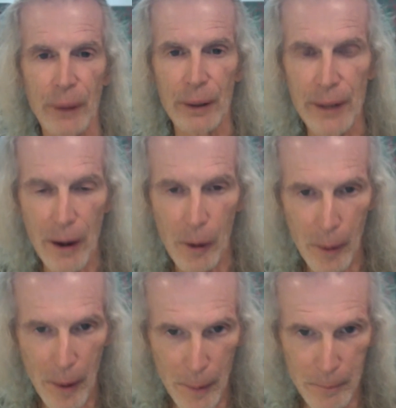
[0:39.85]
Now,
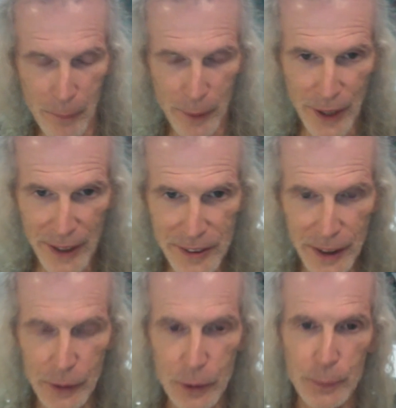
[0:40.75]
a
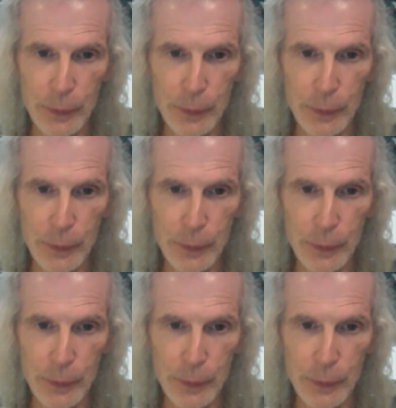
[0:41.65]
diatonic chord